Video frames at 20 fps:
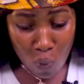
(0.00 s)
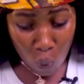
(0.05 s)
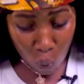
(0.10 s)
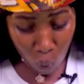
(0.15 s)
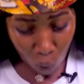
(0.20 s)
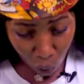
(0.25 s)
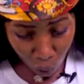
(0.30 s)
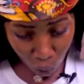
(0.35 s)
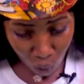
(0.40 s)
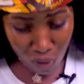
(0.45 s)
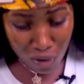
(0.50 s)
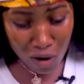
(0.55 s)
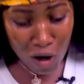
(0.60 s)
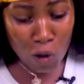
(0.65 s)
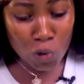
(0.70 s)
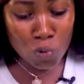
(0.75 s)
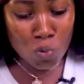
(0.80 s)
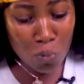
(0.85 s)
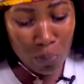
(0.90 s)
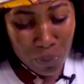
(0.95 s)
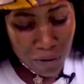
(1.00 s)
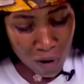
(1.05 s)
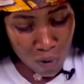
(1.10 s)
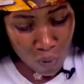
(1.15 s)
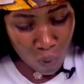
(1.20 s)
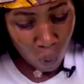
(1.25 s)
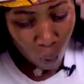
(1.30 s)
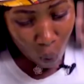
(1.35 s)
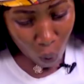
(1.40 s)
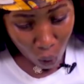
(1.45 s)
war? To
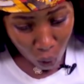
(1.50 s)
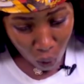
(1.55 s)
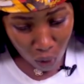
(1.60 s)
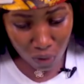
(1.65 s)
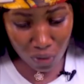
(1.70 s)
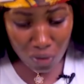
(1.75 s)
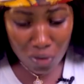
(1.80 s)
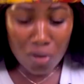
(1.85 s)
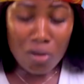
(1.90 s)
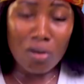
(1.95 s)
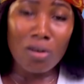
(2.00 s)
bring war?